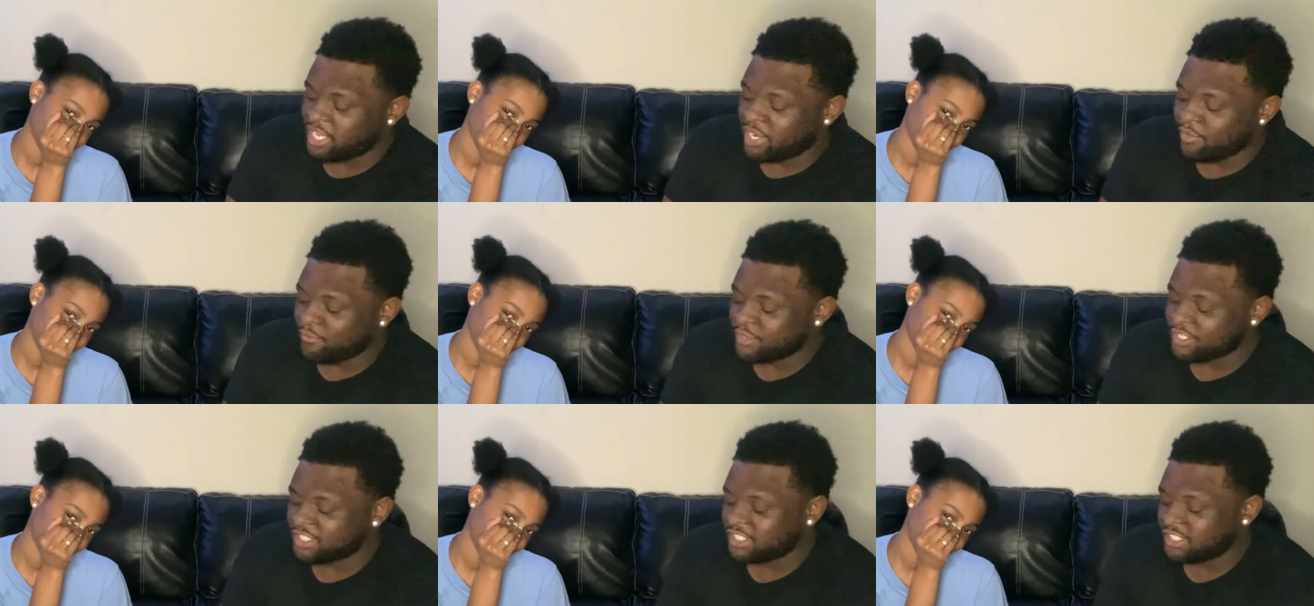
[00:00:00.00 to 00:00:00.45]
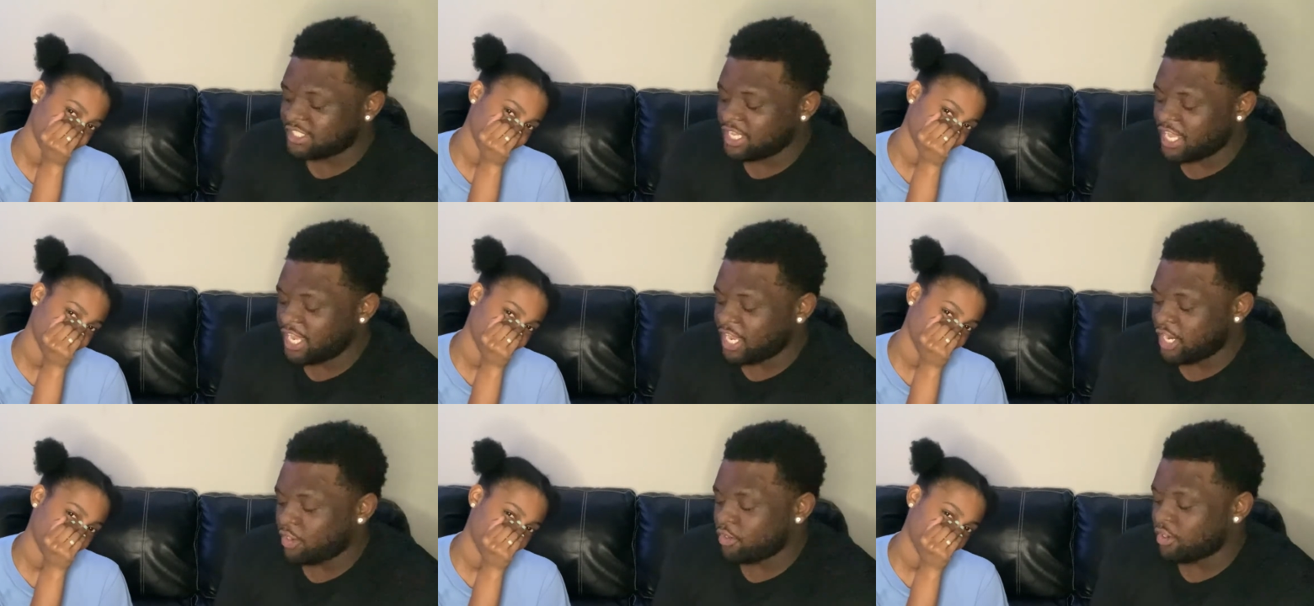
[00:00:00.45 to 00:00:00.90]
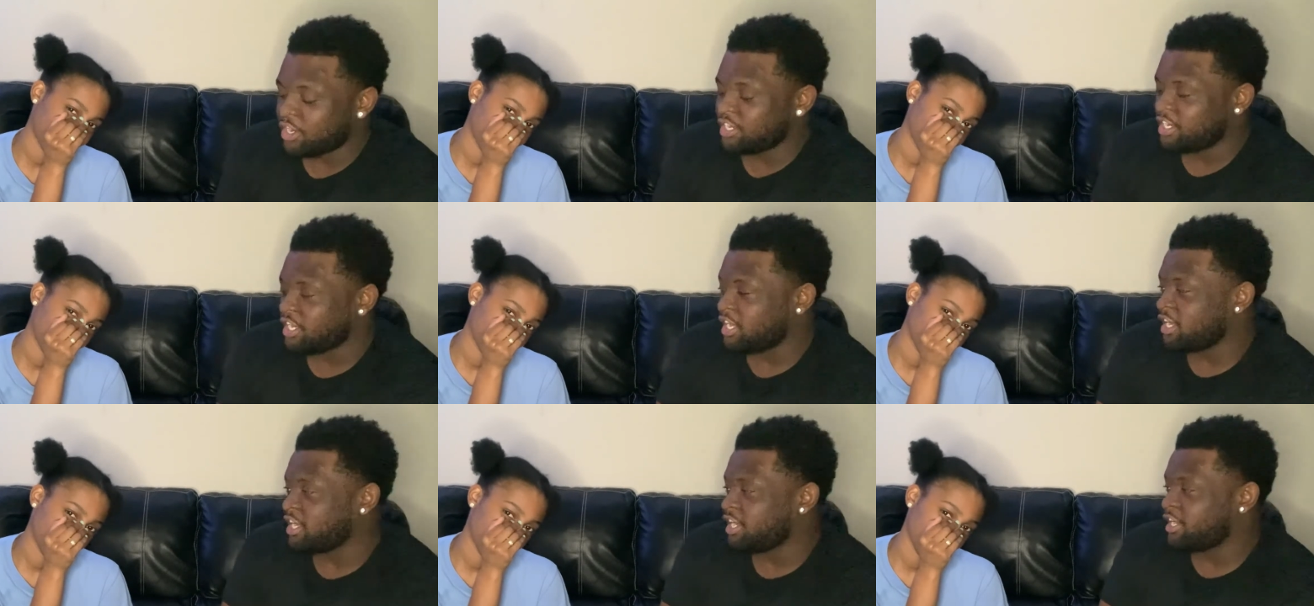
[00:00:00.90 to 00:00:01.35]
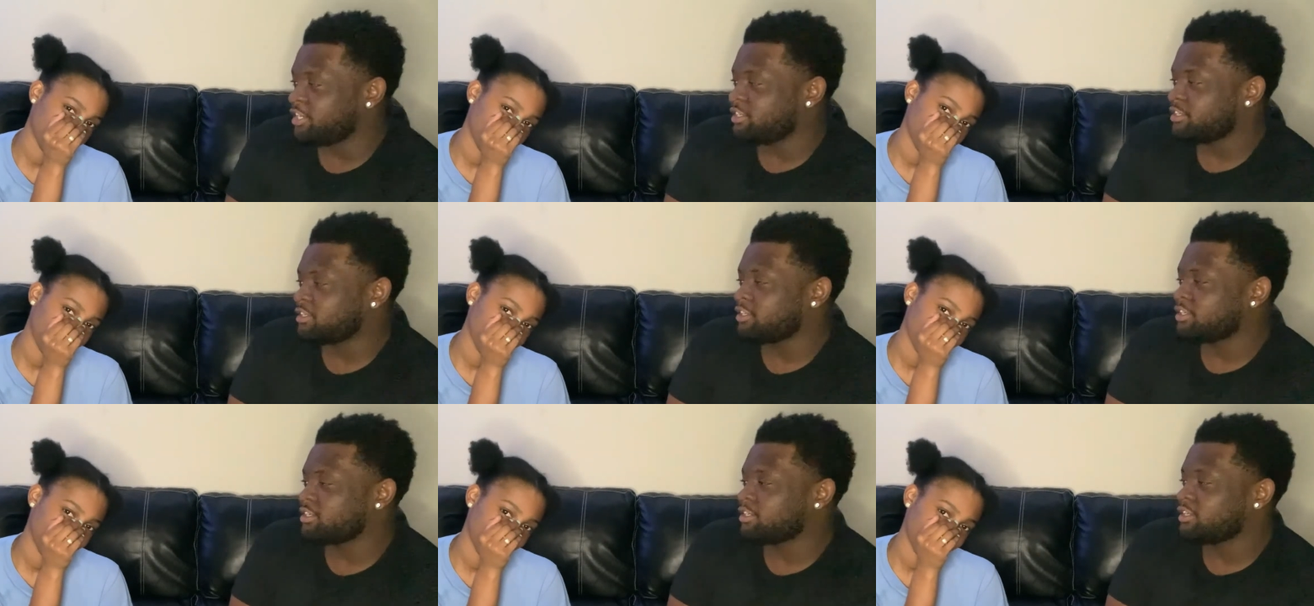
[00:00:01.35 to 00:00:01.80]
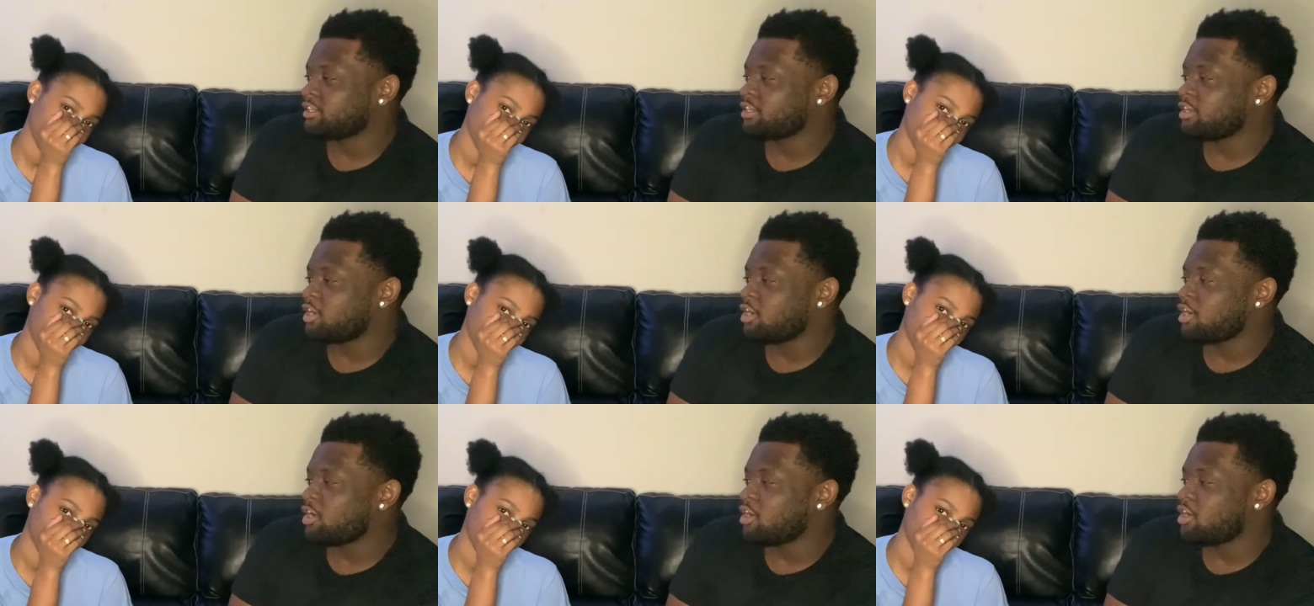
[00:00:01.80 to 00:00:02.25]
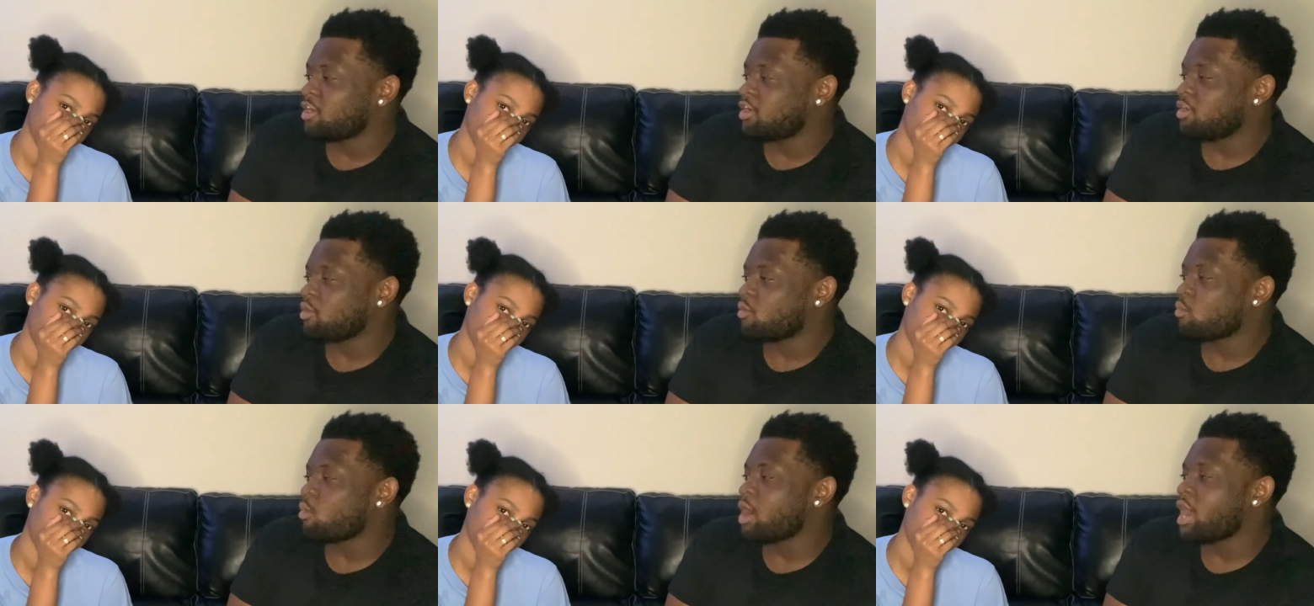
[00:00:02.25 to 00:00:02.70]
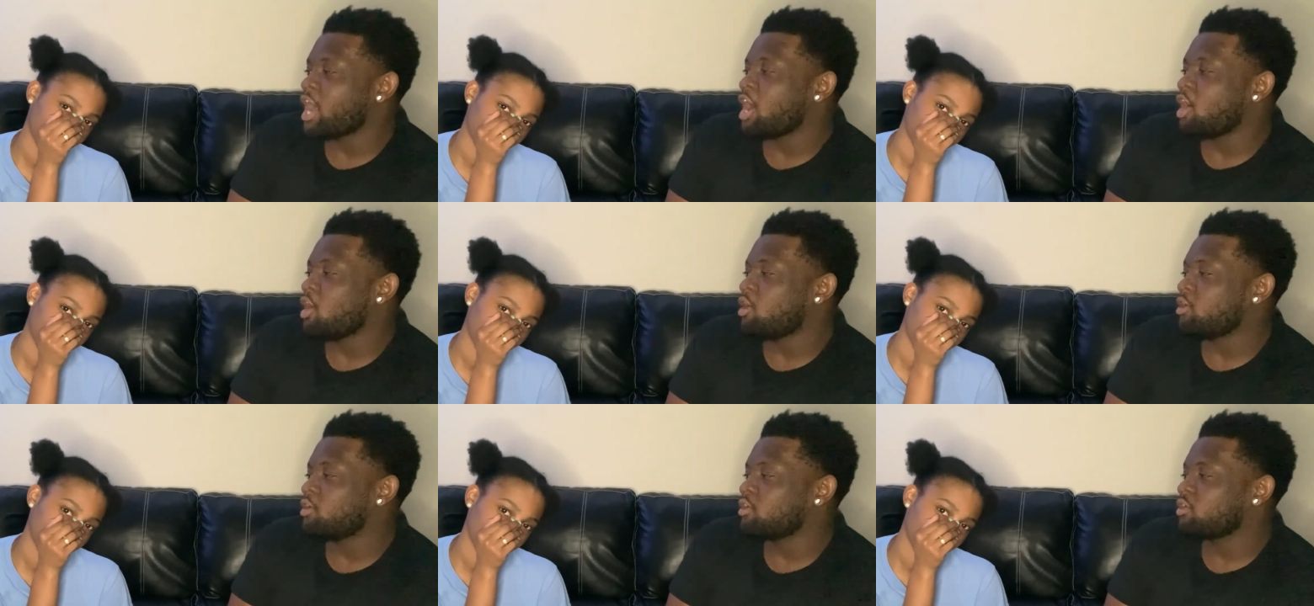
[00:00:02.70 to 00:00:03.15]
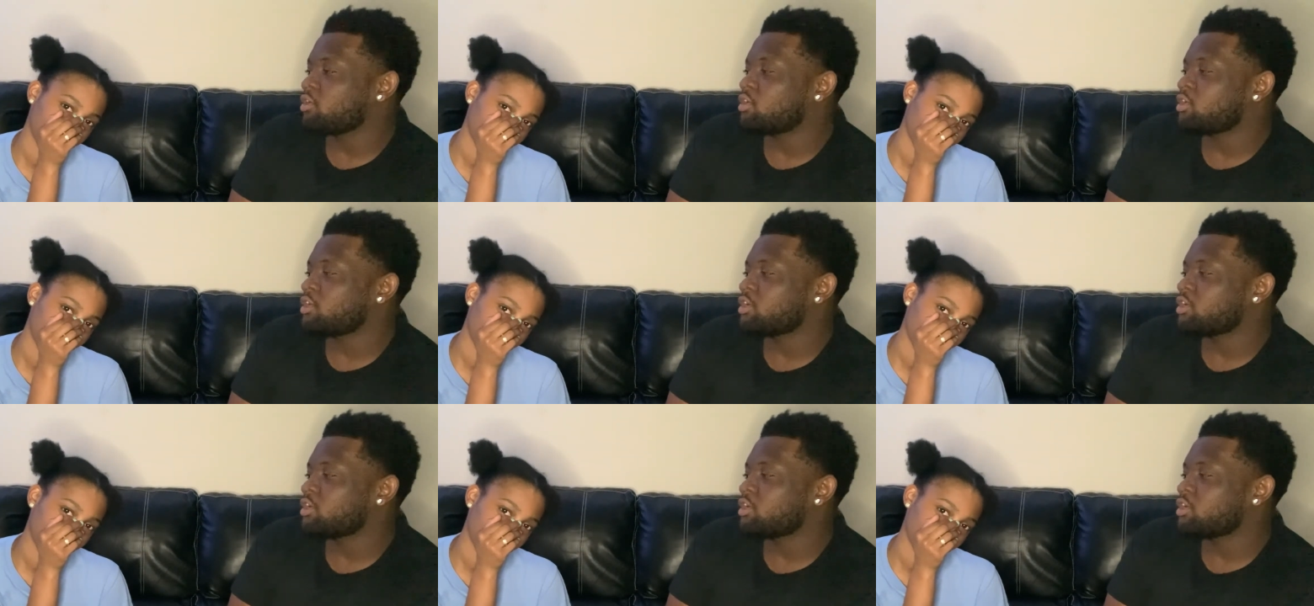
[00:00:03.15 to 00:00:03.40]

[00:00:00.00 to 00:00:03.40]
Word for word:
Speaker 1: ever said or done while